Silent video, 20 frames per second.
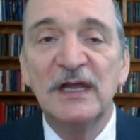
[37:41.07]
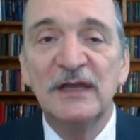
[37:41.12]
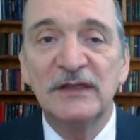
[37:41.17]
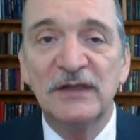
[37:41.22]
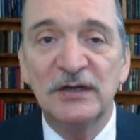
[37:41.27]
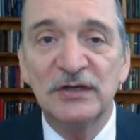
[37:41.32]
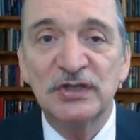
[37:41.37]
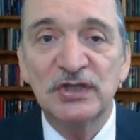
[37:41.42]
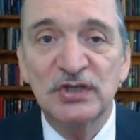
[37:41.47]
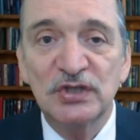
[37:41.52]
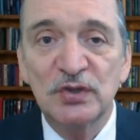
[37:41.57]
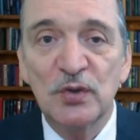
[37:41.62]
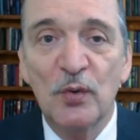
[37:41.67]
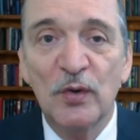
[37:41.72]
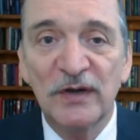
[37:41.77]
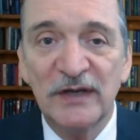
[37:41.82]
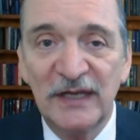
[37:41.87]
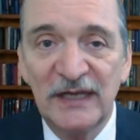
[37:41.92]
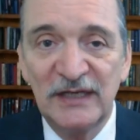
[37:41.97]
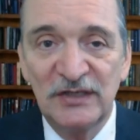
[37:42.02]
their
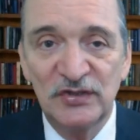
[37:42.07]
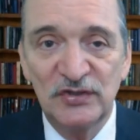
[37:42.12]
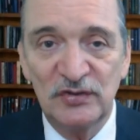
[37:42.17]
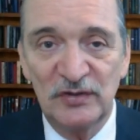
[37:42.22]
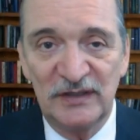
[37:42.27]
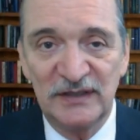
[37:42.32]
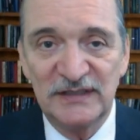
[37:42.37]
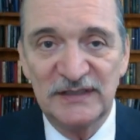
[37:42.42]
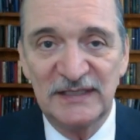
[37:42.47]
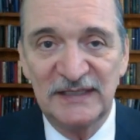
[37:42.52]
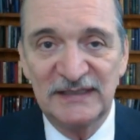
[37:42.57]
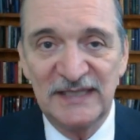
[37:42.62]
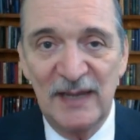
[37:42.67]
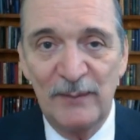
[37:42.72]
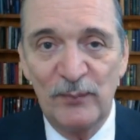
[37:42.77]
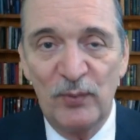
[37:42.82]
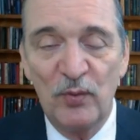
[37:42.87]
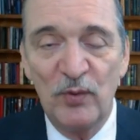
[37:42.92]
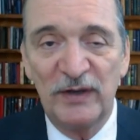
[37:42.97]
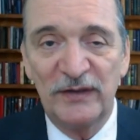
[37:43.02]
short interest at
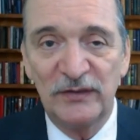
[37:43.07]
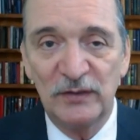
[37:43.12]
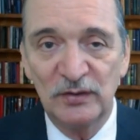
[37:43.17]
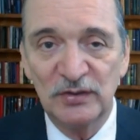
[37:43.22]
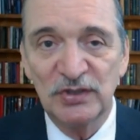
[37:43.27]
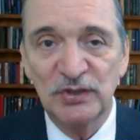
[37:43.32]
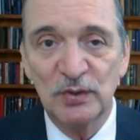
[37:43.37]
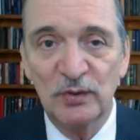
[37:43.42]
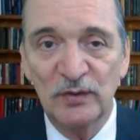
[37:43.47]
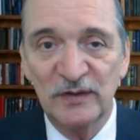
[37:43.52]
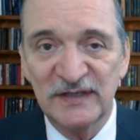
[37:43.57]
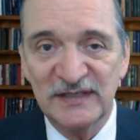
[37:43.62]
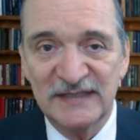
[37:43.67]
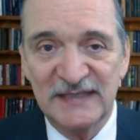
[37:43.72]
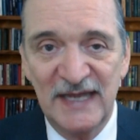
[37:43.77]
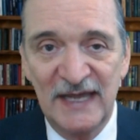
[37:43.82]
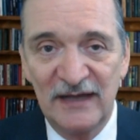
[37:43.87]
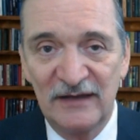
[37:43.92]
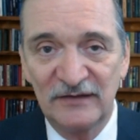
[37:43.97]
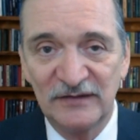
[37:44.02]
that point, their short
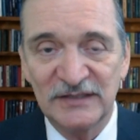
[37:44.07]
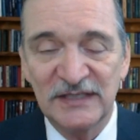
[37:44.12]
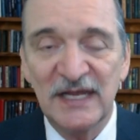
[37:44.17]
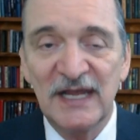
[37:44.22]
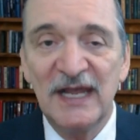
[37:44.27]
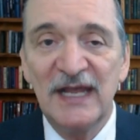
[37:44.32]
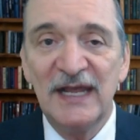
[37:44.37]
sells.